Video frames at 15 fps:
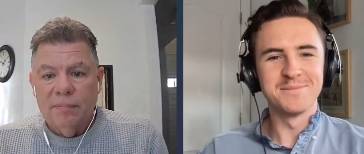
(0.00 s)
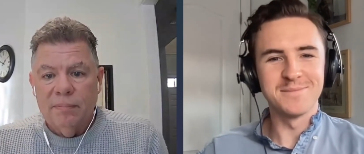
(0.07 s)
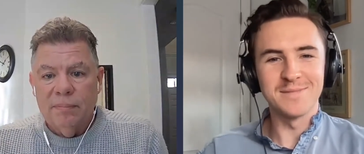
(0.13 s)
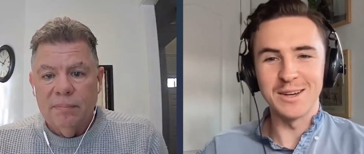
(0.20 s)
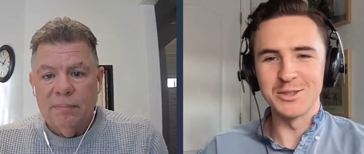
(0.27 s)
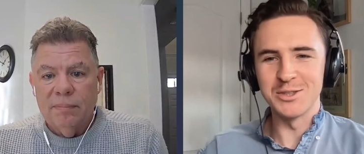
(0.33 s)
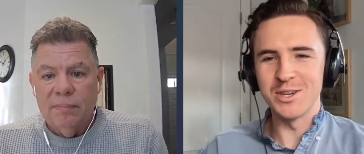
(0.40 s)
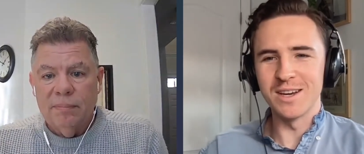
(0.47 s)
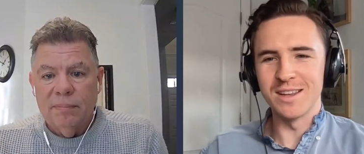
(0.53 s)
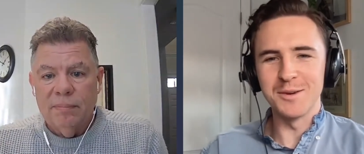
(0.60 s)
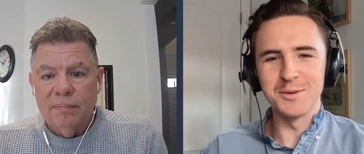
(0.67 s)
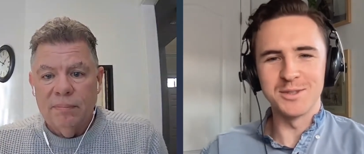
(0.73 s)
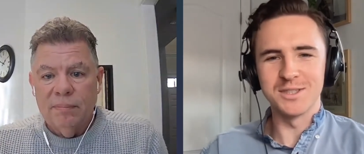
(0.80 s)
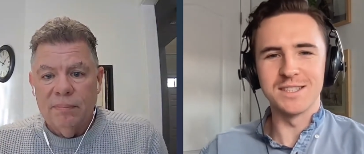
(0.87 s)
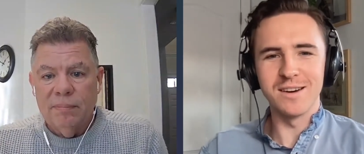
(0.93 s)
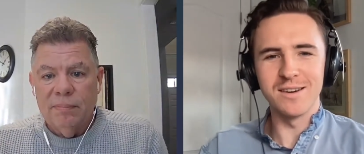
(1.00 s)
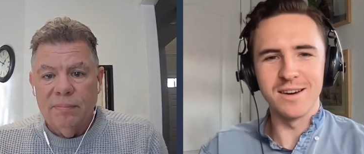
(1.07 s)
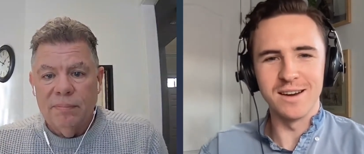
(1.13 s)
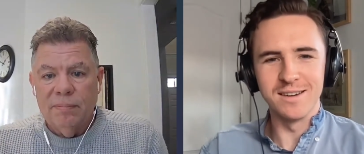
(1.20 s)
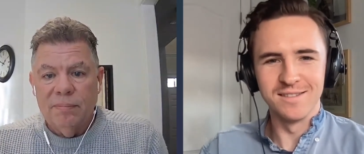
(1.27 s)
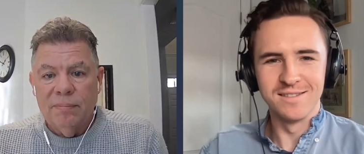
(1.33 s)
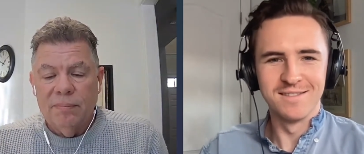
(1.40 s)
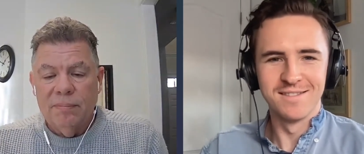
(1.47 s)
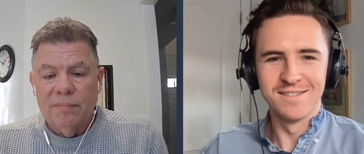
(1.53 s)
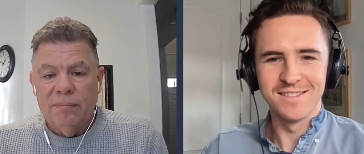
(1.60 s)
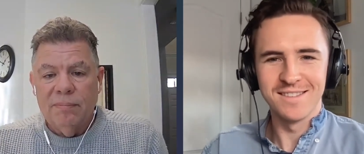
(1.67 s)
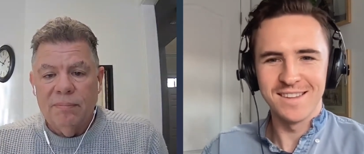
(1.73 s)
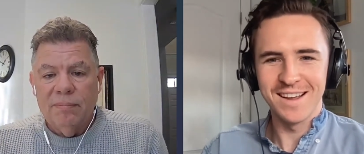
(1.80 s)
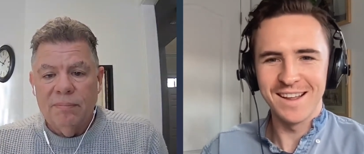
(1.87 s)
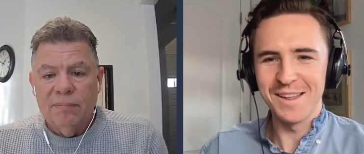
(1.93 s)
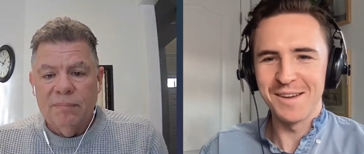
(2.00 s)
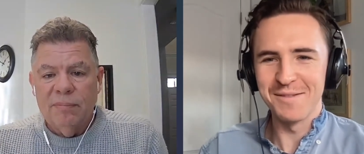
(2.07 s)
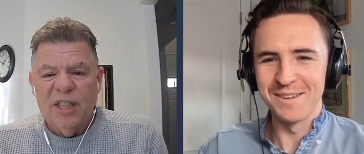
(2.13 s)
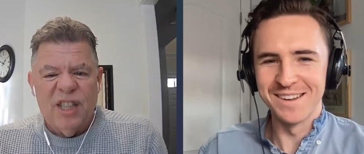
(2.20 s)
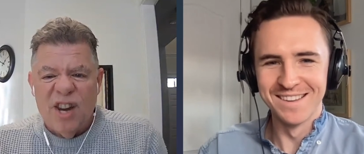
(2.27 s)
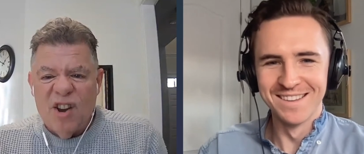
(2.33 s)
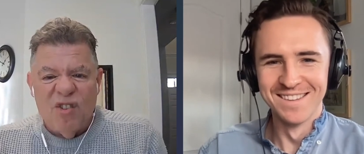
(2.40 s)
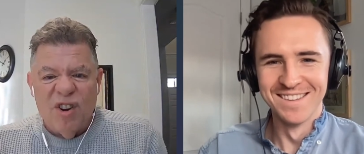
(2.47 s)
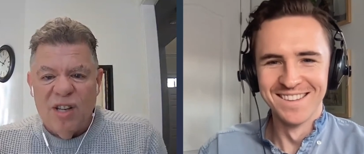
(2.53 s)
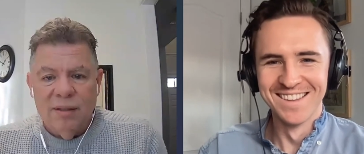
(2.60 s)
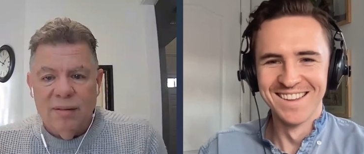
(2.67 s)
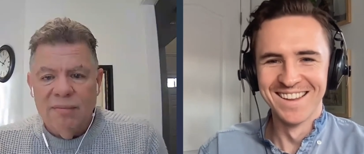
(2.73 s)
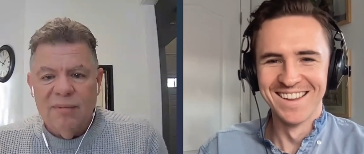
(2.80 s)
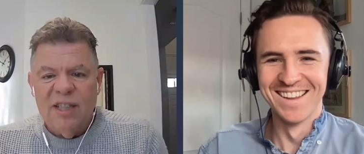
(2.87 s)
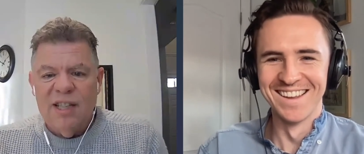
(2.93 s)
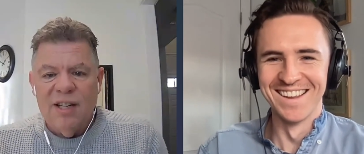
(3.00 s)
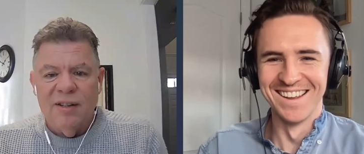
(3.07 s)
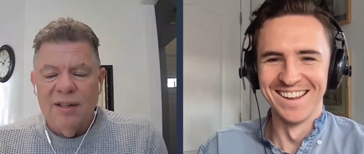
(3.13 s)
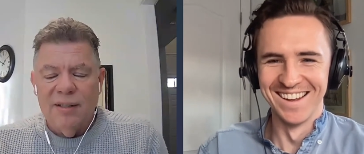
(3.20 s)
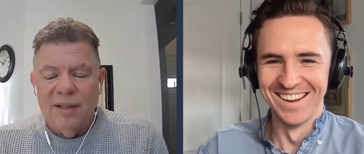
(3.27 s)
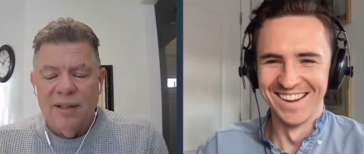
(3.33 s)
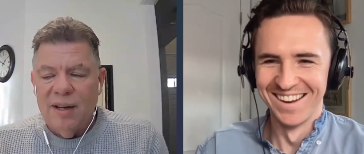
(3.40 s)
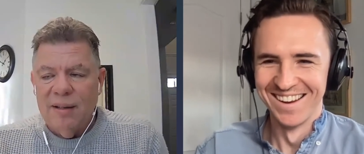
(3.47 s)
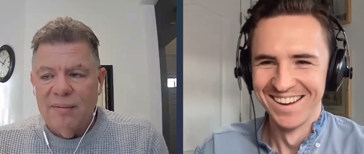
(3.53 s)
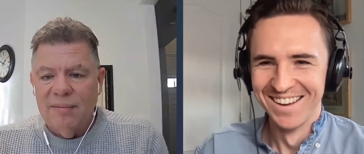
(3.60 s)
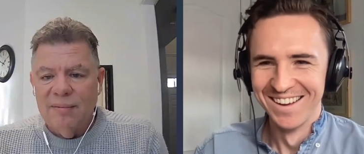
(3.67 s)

Speaker 1: That was good. That was searing. I love
Speaker 2: it. Searing. Searing. Yeah.